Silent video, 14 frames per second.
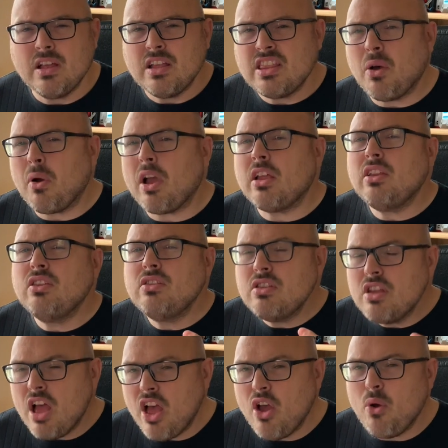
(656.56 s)
Now, I
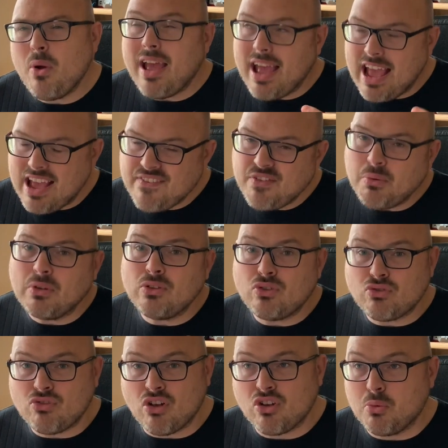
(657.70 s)
know everyone
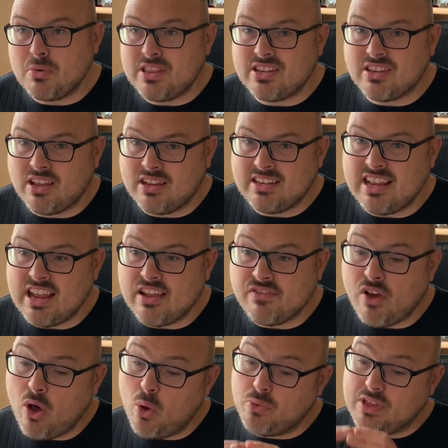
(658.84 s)
struggled with this idea
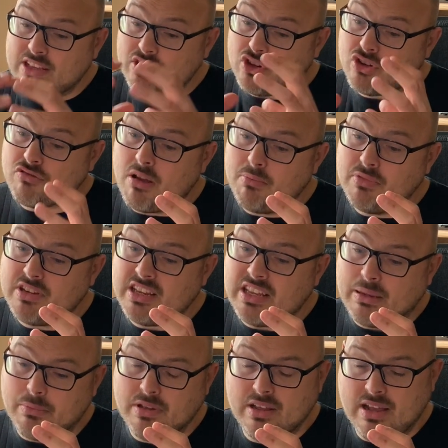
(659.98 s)
of, there's a Scrum
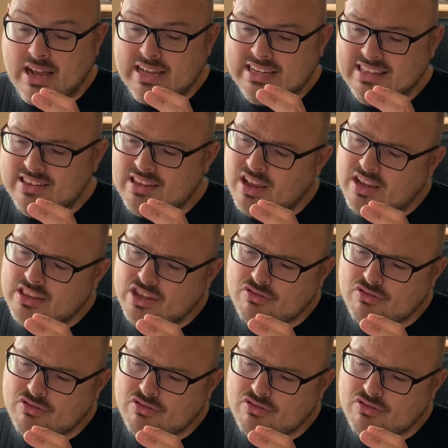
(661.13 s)
team, and inside the